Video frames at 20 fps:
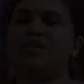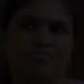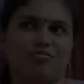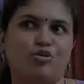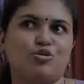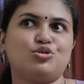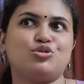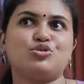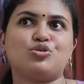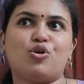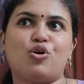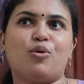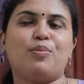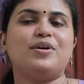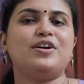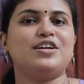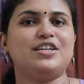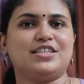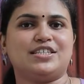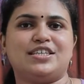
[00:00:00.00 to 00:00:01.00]
Most
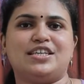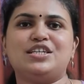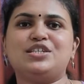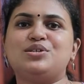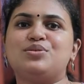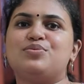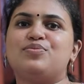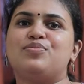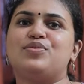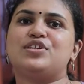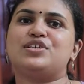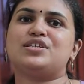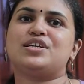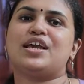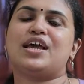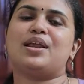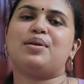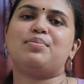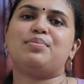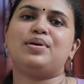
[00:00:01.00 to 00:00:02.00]
common disease which
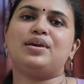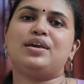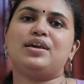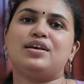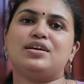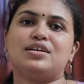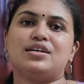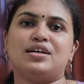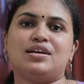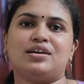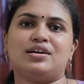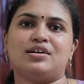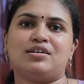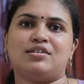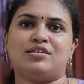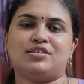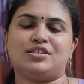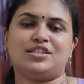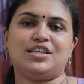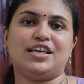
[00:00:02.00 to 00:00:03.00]
can be
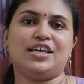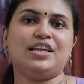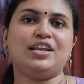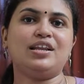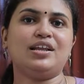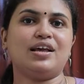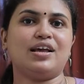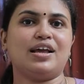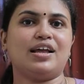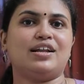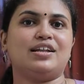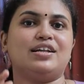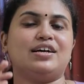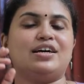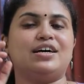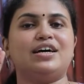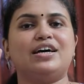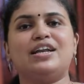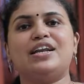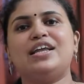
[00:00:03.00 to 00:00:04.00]
seen in
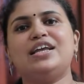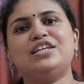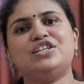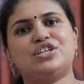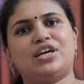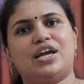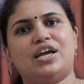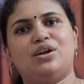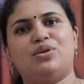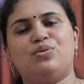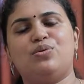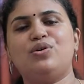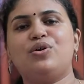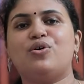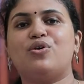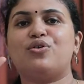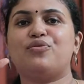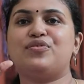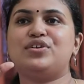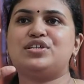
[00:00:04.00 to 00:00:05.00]
the early childhood
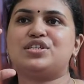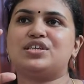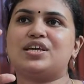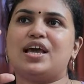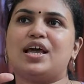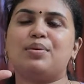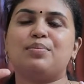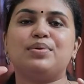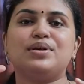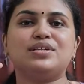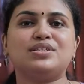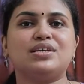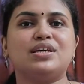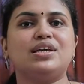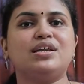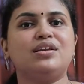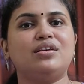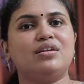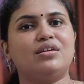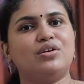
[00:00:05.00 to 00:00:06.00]
or which can be
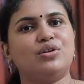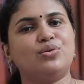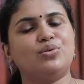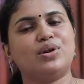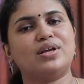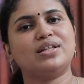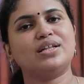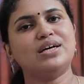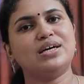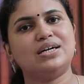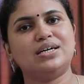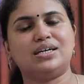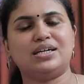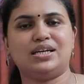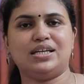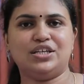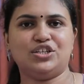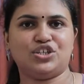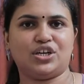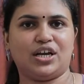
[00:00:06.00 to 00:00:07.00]
seen during the
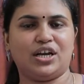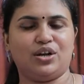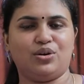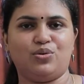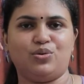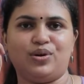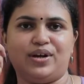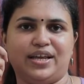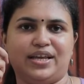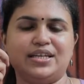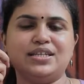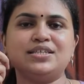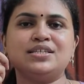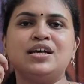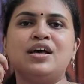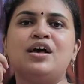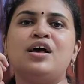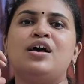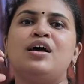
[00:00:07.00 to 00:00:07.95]
early childhood days.